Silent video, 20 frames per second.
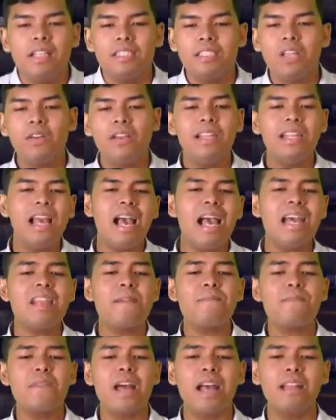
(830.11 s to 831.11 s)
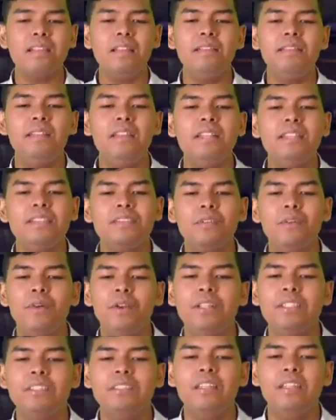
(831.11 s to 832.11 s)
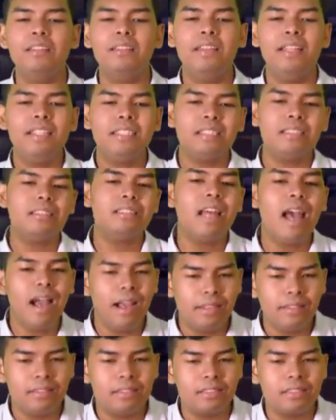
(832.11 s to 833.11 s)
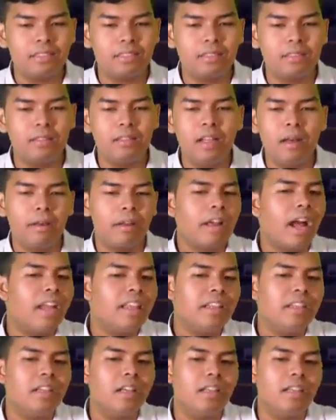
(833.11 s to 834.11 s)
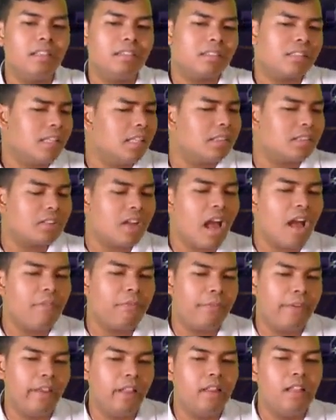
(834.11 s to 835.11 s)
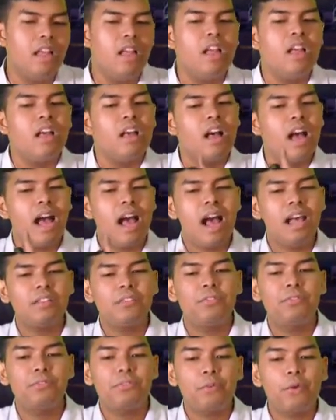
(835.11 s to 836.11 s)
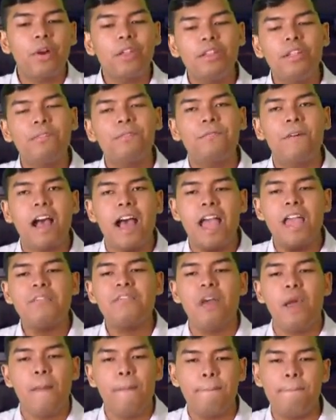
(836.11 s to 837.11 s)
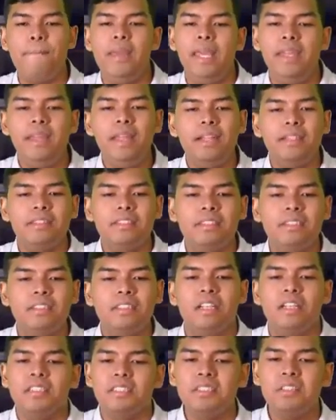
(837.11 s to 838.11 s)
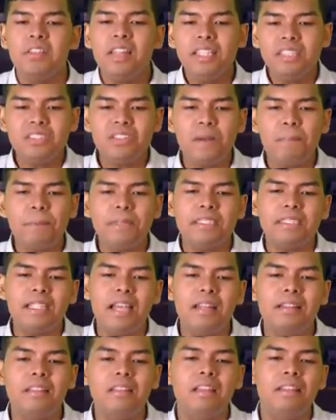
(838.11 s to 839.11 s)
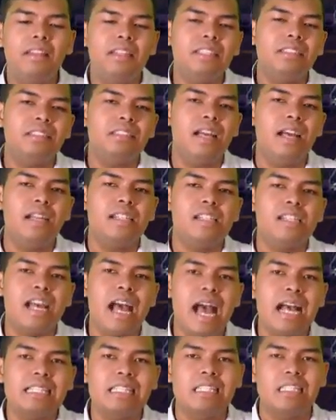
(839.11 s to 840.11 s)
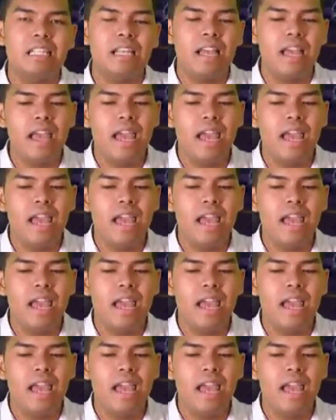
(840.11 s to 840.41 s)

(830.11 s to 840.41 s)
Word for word: So, ang hinahanap natin dito is the distance na kaya niyang i-travel at forty-five minutes. So, let's represent the distance as